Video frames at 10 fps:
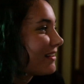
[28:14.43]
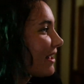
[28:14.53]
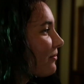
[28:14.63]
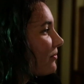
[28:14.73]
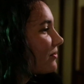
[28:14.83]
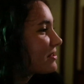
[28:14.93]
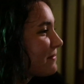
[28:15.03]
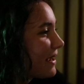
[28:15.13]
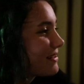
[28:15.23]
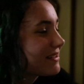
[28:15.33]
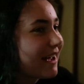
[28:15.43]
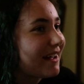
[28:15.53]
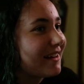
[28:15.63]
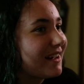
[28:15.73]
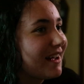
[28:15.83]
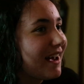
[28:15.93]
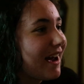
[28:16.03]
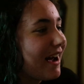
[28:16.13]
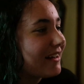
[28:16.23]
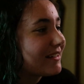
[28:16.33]
and they won't respect that,
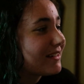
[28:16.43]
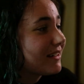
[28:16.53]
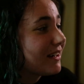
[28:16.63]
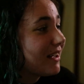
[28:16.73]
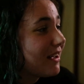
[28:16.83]
and